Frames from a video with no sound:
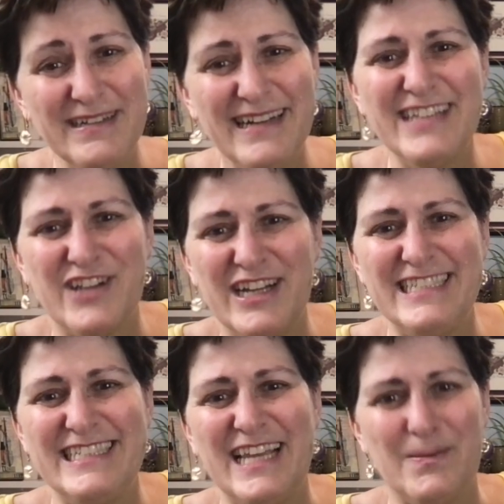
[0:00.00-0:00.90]
I tried to
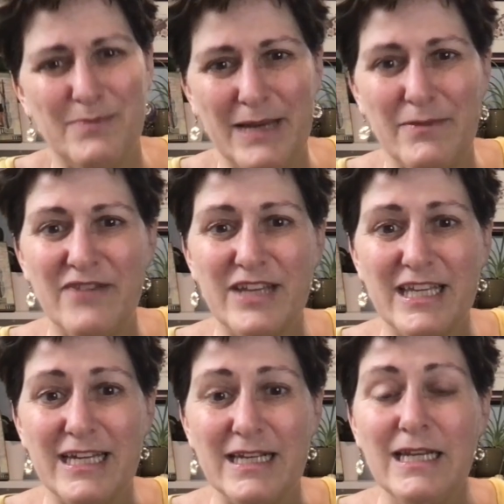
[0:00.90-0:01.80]
take the blame off the
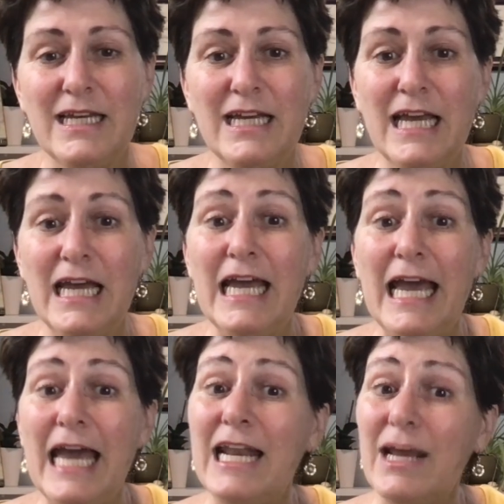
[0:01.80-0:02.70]
kid.
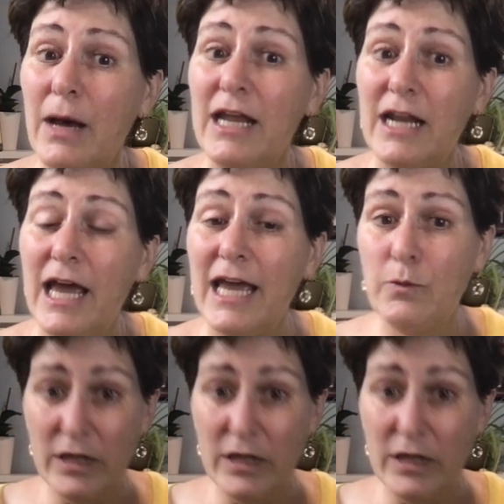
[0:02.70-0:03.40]
And we